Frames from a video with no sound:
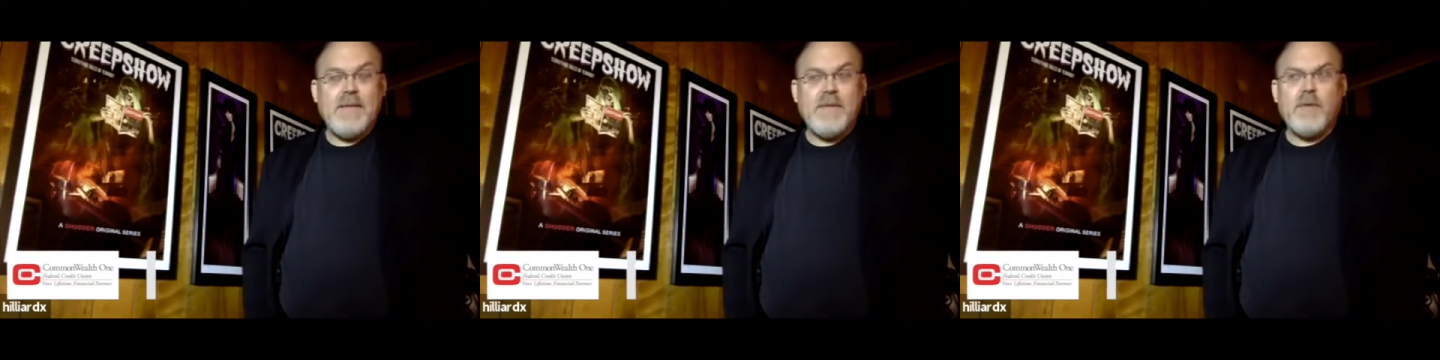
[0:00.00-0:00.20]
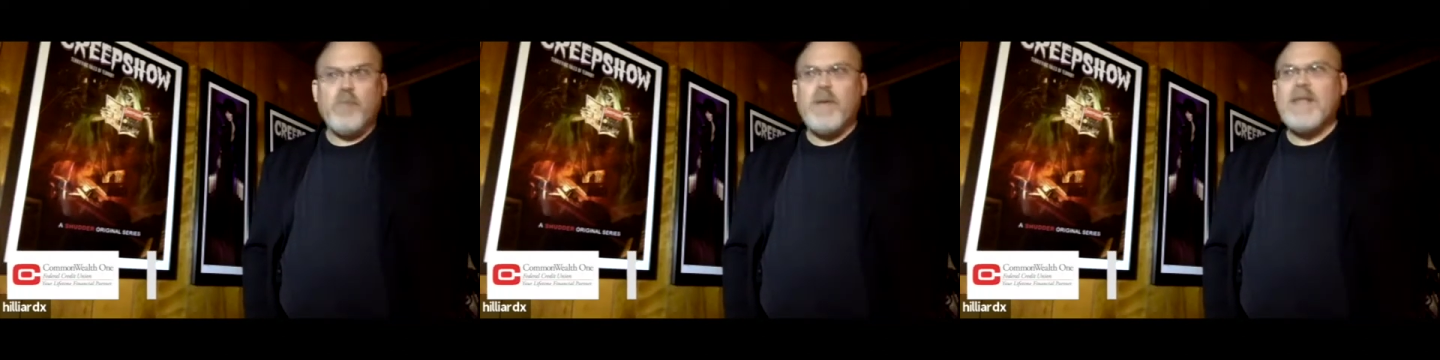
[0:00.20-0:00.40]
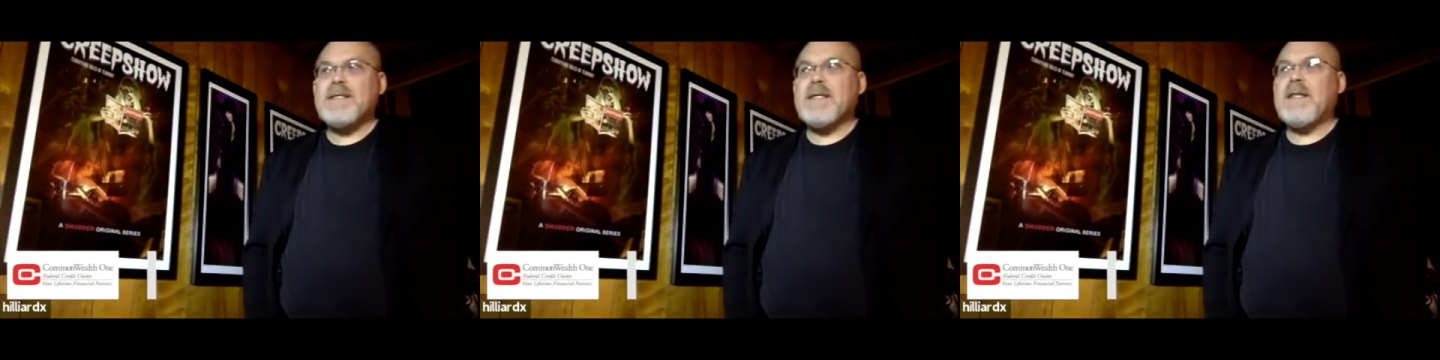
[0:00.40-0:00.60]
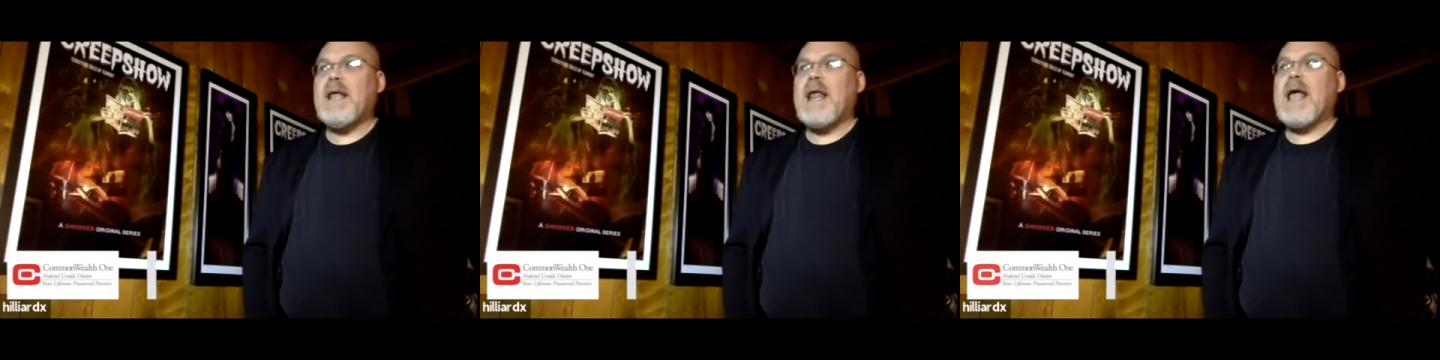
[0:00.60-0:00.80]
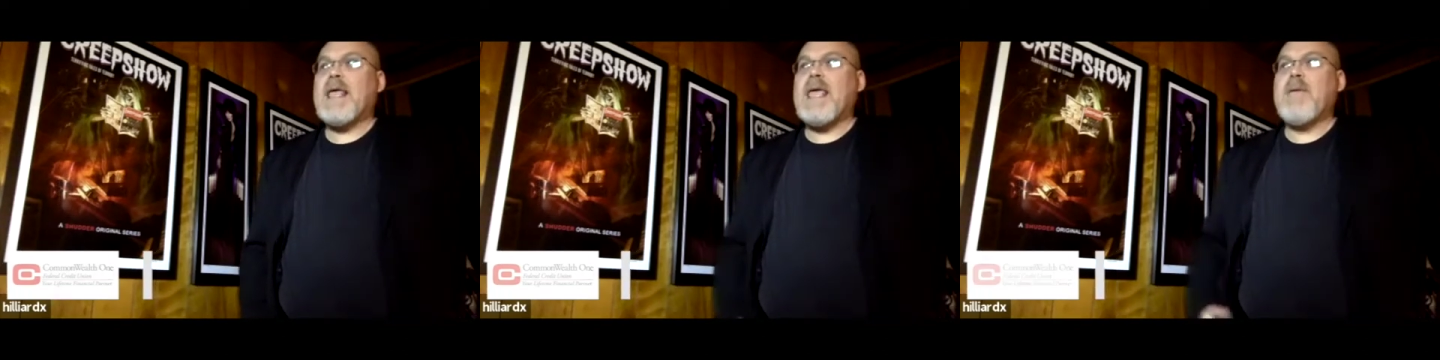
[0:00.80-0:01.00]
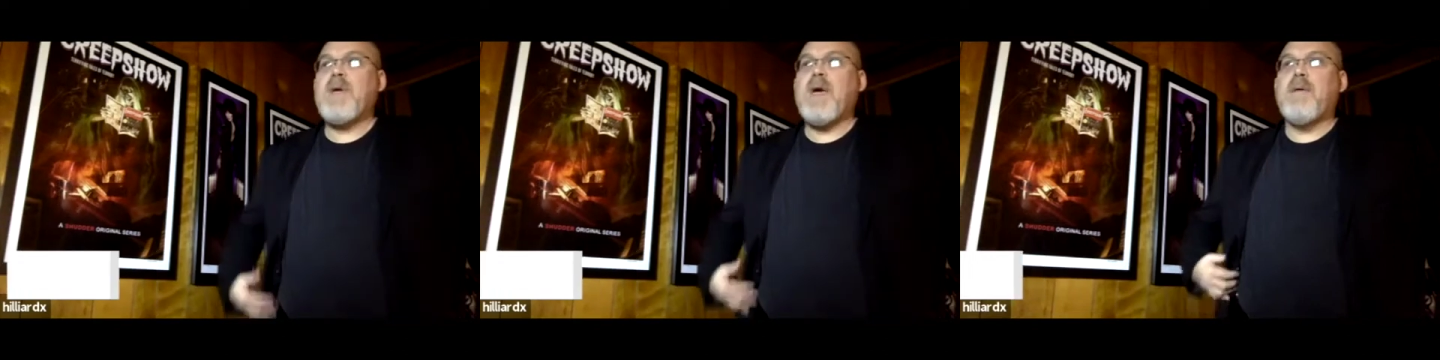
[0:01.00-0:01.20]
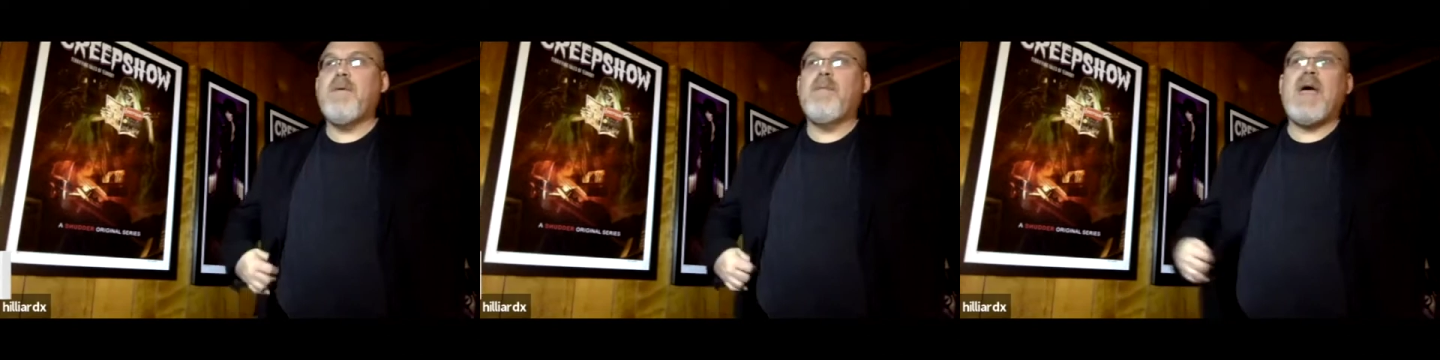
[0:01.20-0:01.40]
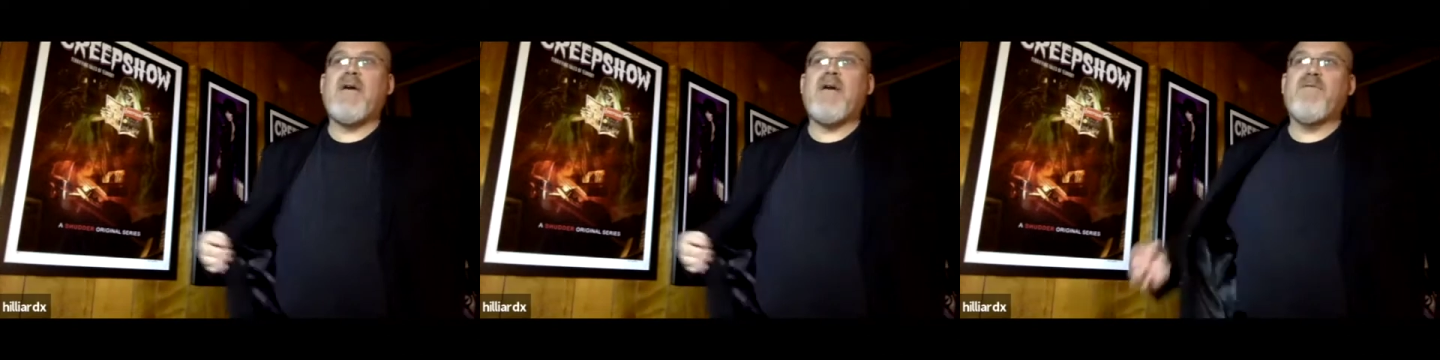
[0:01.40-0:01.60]
the reason that I keep
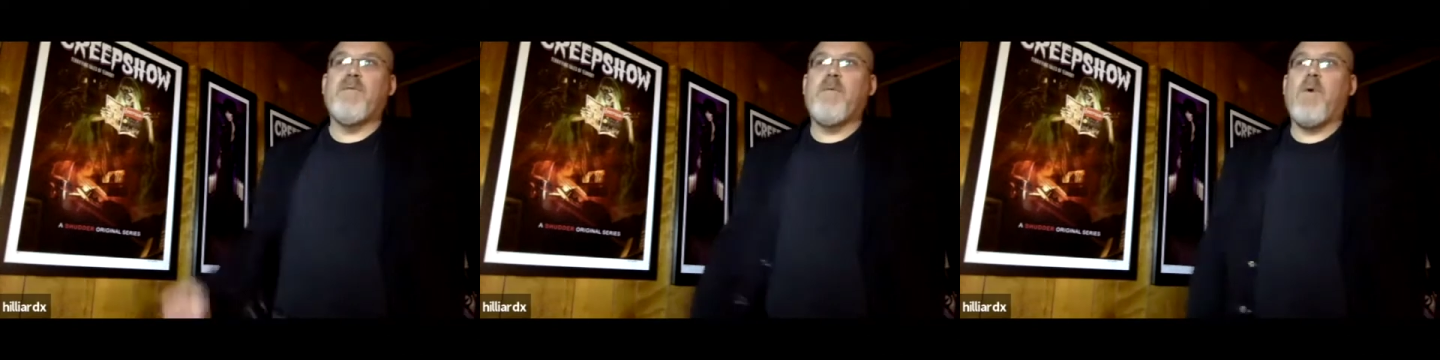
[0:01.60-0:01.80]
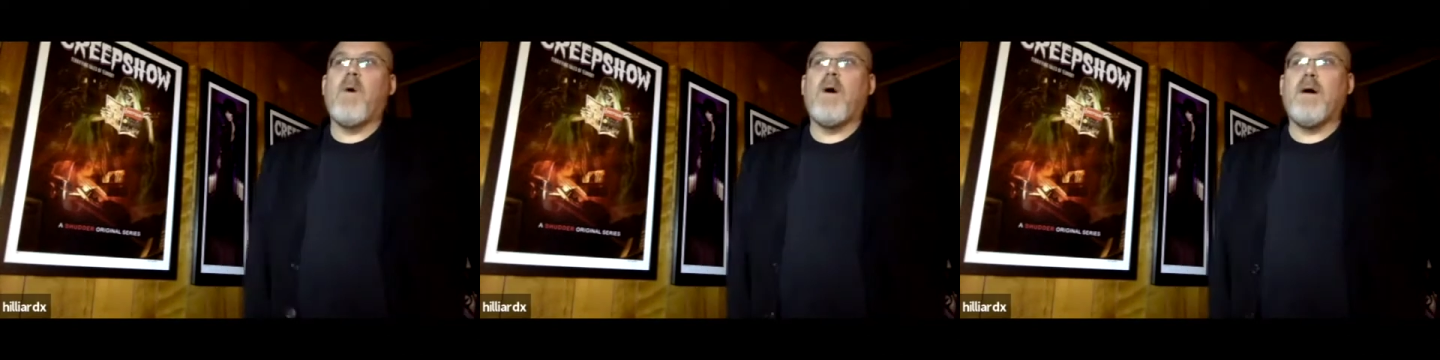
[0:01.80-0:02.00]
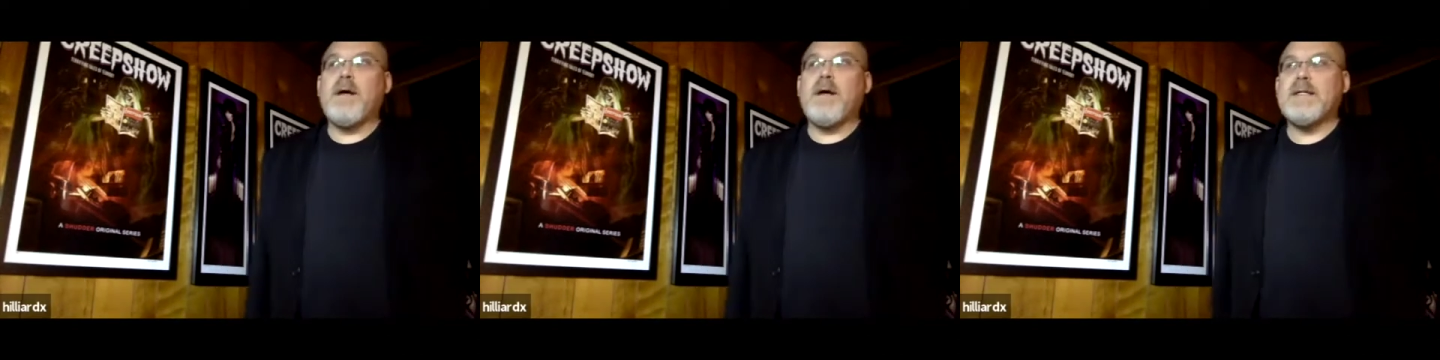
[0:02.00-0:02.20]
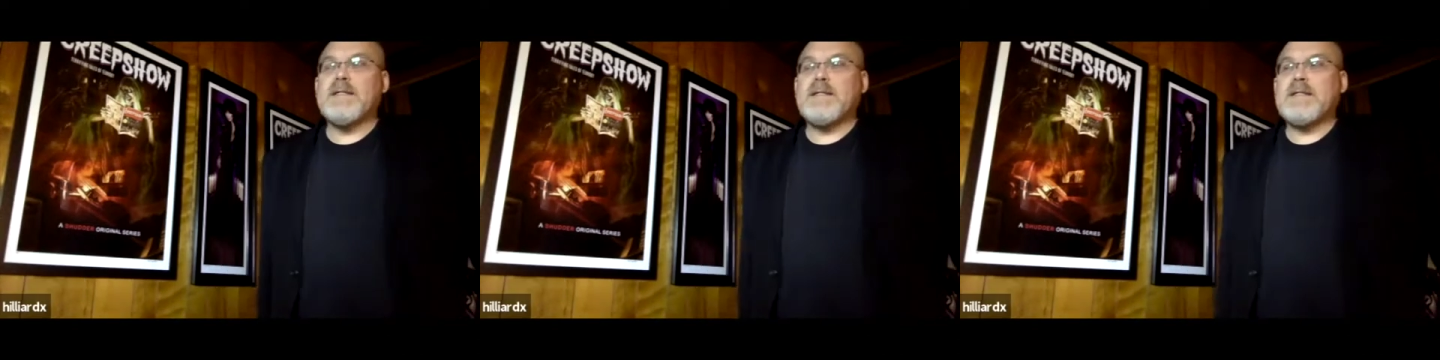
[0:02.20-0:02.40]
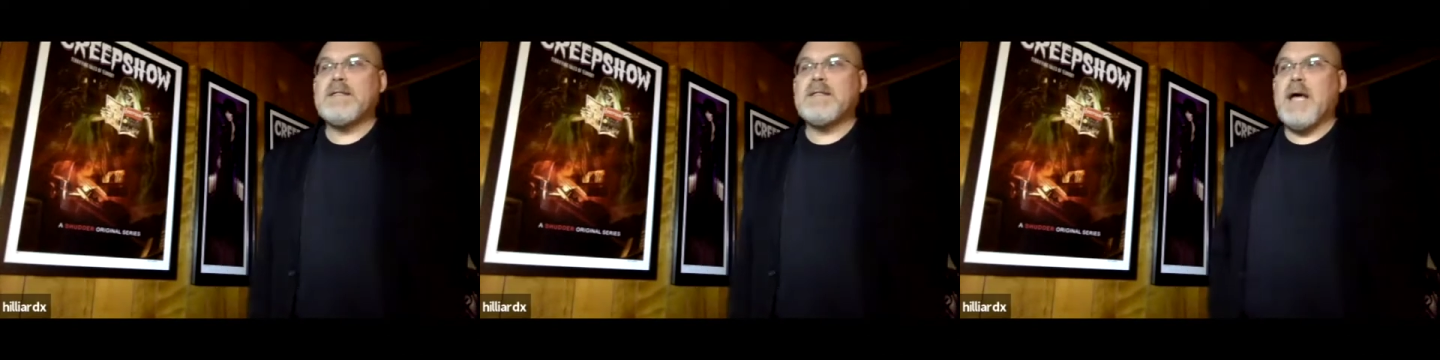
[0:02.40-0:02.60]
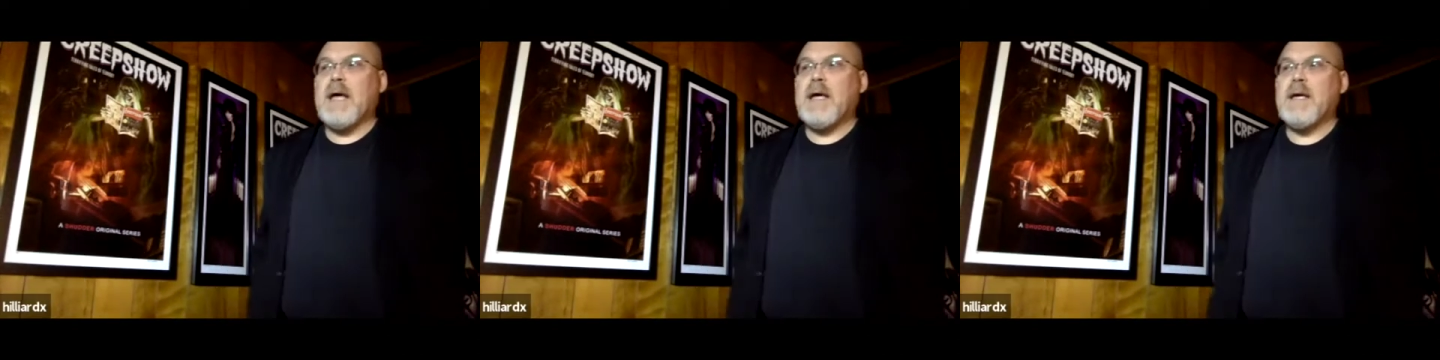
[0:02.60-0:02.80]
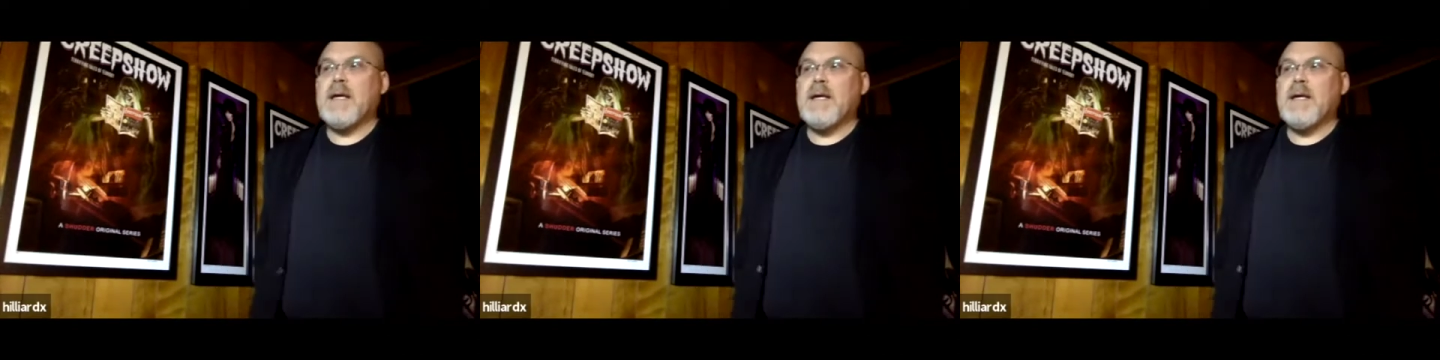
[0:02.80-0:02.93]
coming back for more is uh,